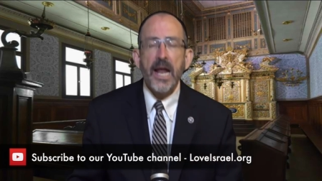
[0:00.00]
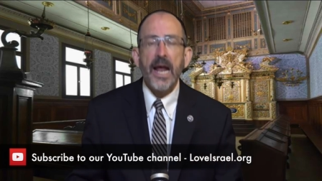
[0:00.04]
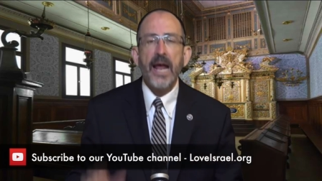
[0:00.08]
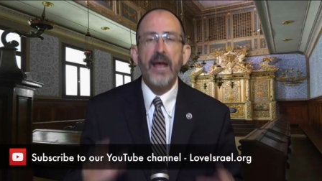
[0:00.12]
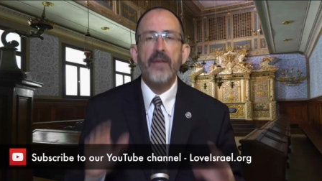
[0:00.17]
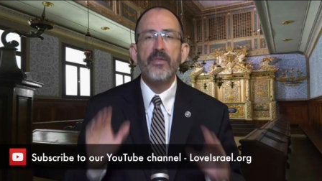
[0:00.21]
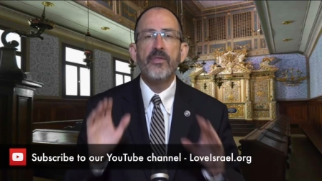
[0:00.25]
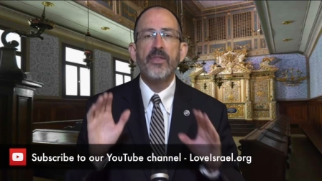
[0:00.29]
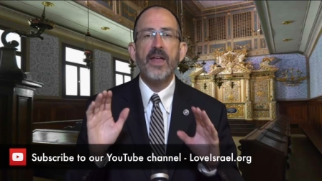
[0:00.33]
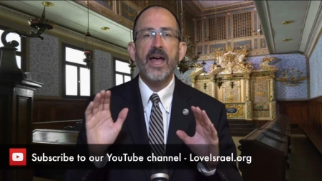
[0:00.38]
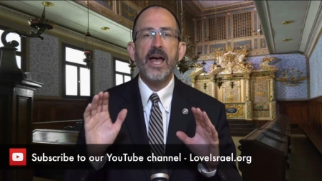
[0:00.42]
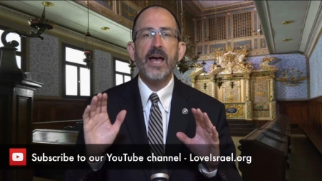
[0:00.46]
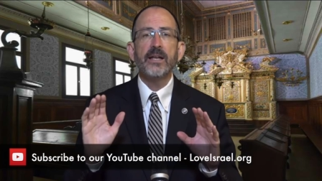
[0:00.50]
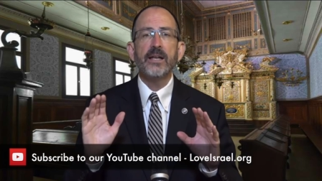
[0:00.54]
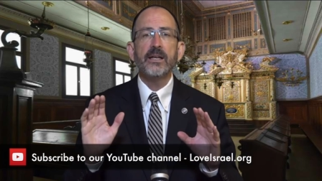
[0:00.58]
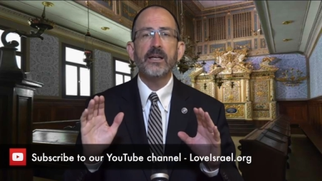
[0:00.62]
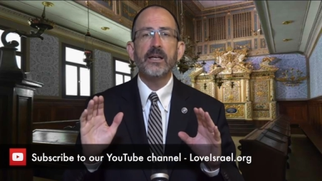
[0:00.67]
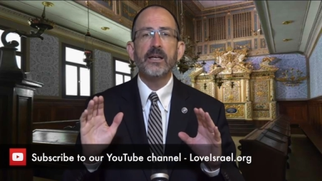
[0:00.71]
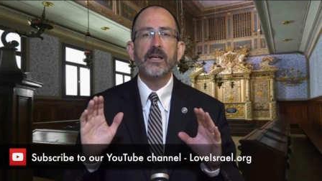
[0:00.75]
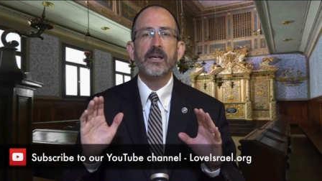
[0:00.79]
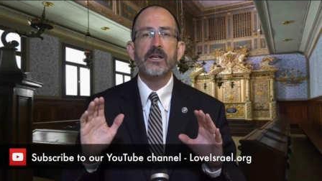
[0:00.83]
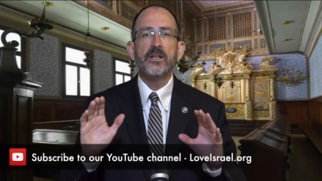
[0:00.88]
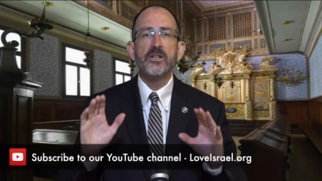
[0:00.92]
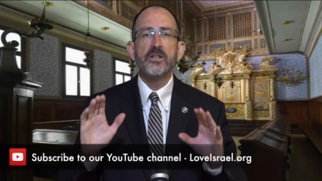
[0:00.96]
and that
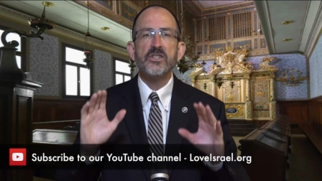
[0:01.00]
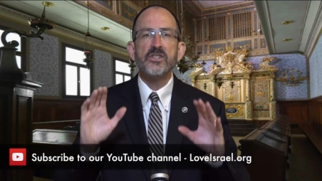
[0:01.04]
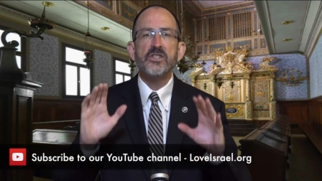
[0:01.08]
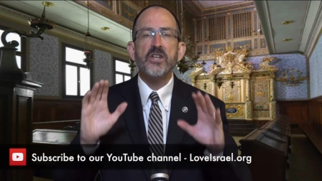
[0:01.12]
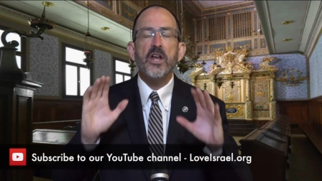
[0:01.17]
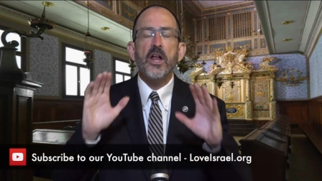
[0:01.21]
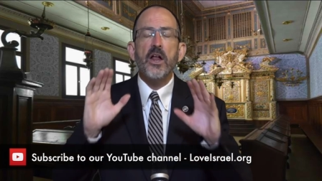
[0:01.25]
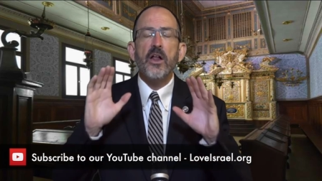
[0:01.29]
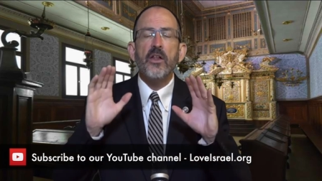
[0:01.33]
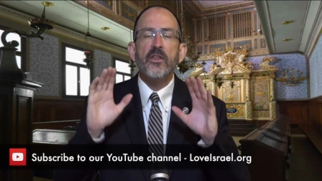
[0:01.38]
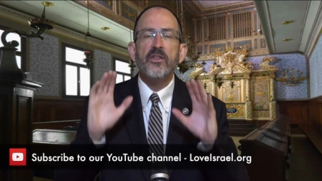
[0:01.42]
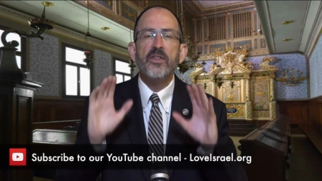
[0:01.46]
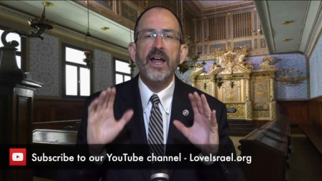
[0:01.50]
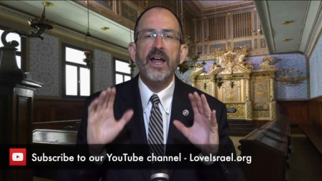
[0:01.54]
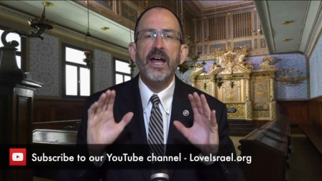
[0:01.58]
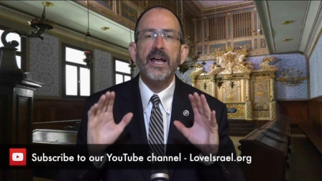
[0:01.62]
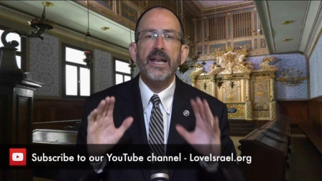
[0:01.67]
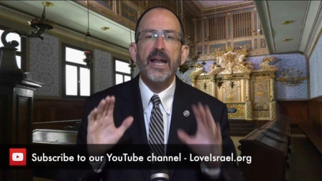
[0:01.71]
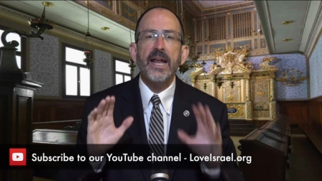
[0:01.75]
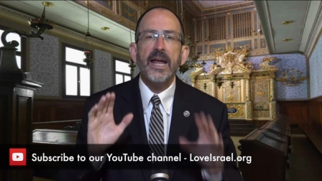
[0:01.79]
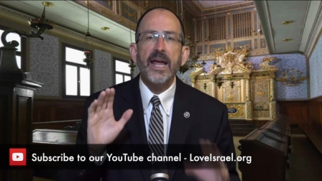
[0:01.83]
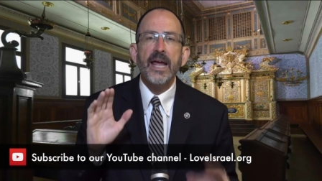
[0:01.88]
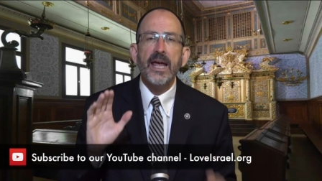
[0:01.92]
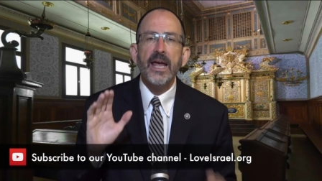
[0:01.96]
is
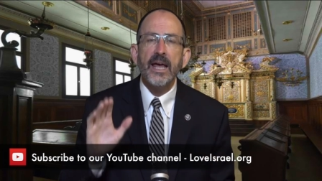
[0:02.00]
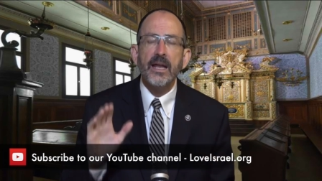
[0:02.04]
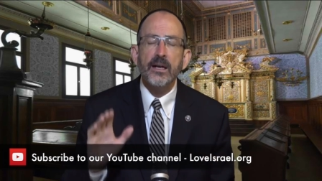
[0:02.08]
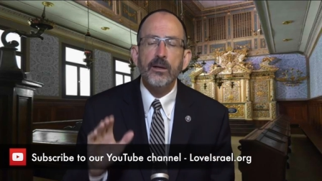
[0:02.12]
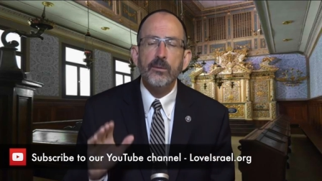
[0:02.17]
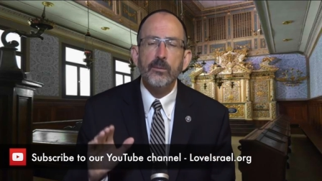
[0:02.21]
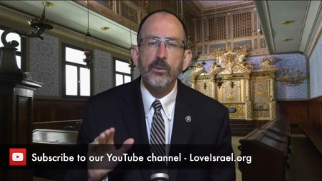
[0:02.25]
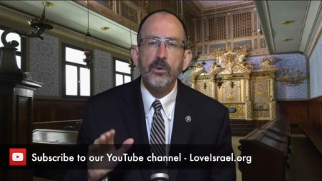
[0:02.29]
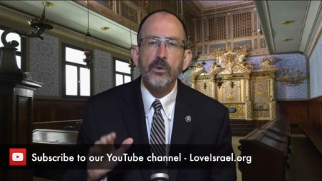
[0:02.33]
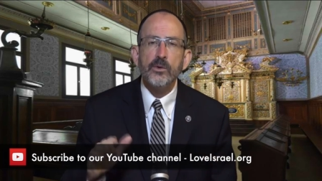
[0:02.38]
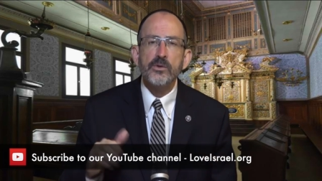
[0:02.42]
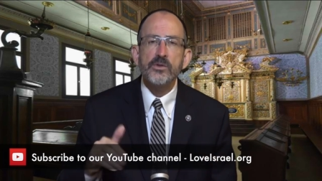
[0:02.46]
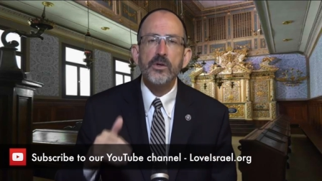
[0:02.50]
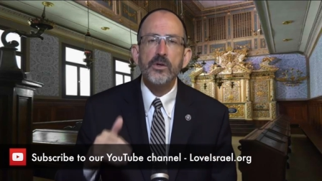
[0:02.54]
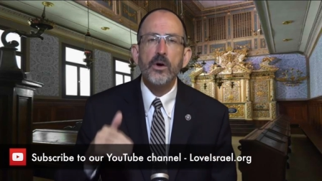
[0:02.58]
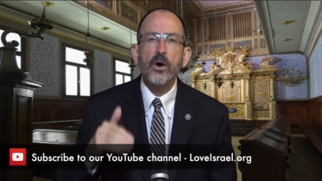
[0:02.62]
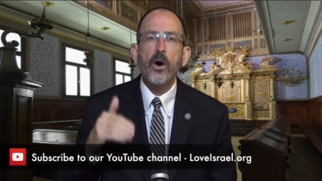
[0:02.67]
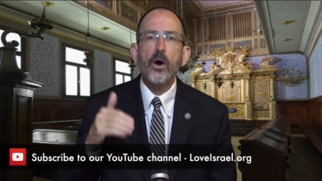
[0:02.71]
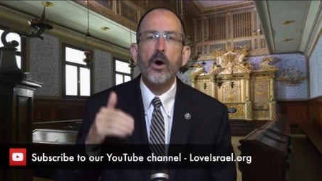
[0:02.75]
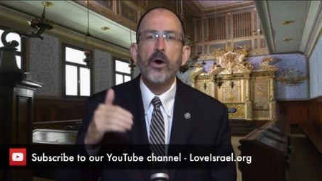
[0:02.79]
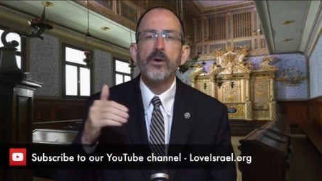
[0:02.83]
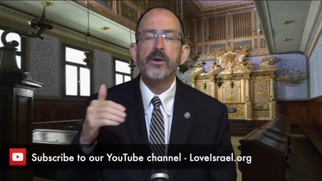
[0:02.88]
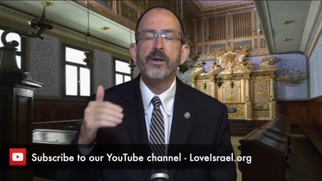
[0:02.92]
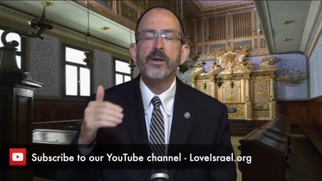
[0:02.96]
that animals
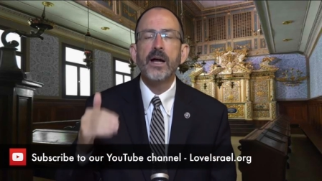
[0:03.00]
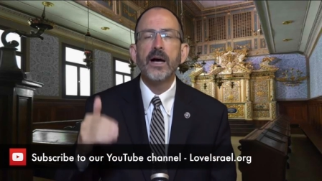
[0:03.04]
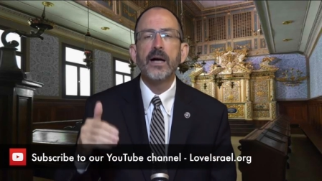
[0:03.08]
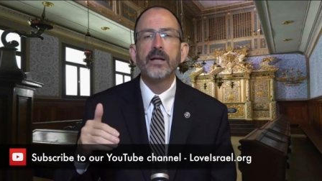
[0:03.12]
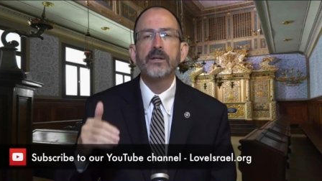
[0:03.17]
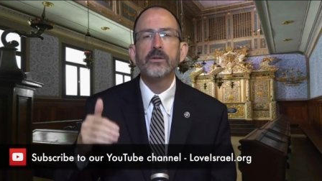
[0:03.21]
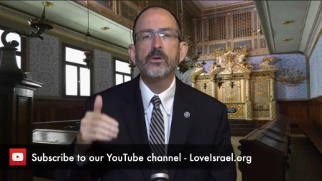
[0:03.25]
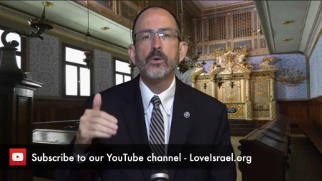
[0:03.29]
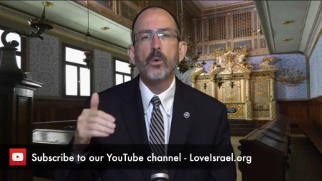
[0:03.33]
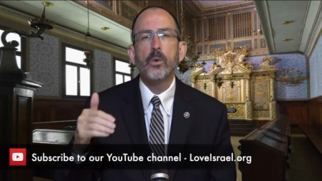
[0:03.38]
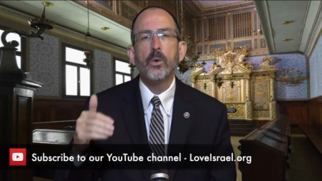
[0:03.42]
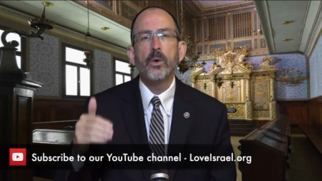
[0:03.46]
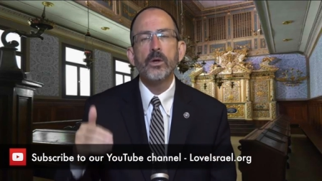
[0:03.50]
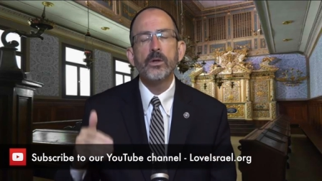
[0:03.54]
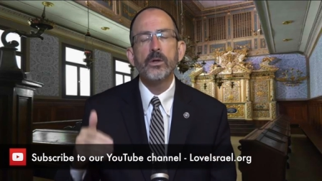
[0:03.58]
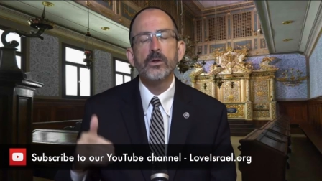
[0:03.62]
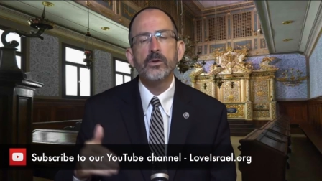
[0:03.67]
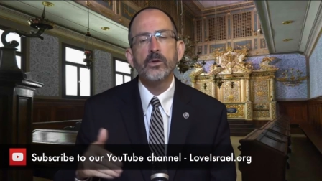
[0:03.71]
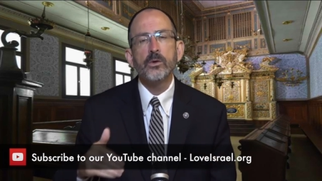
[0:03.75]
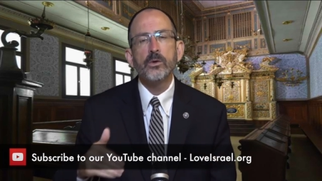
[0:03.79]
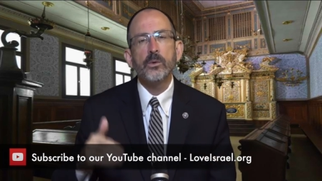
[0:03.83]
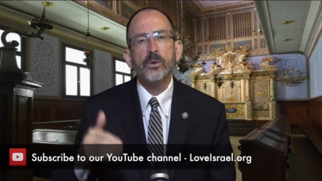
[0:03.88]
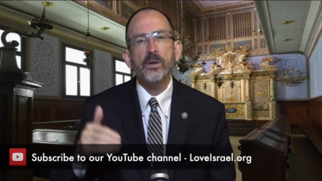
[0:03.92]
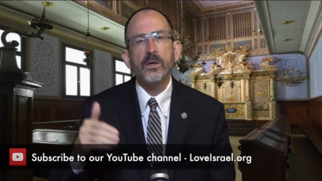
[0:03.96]
are not going
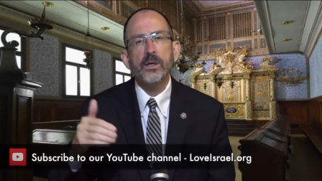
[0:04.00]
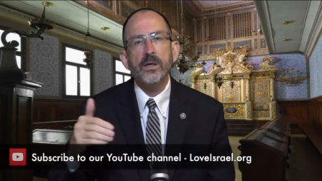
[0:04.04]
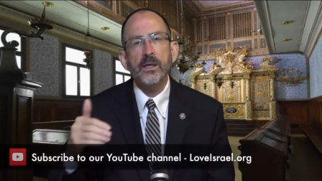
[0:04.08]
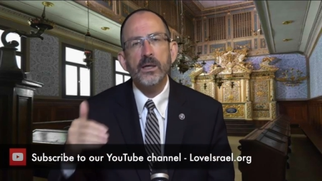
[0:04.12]
to